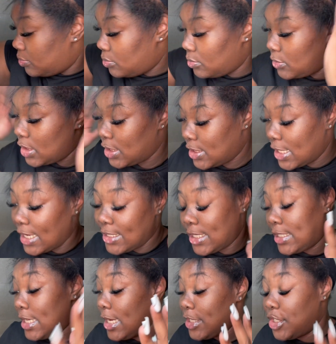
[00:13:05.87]
this stays
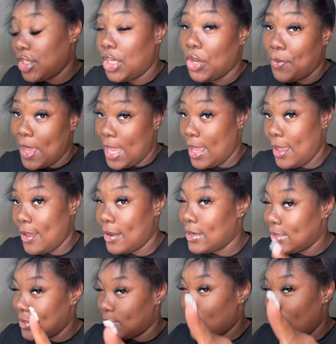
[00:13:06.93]
attached to your head.
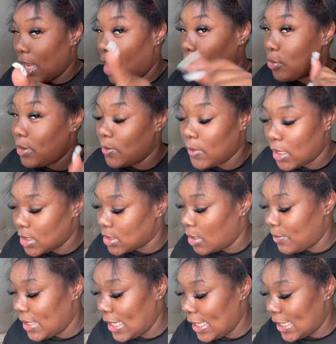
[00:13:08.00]
This is why y'all quick weaves
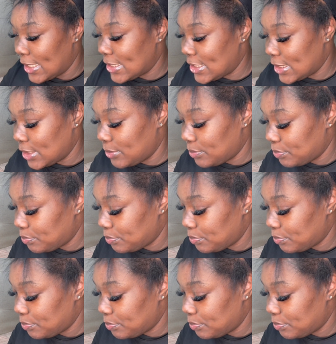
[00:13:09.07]
don't be lasting.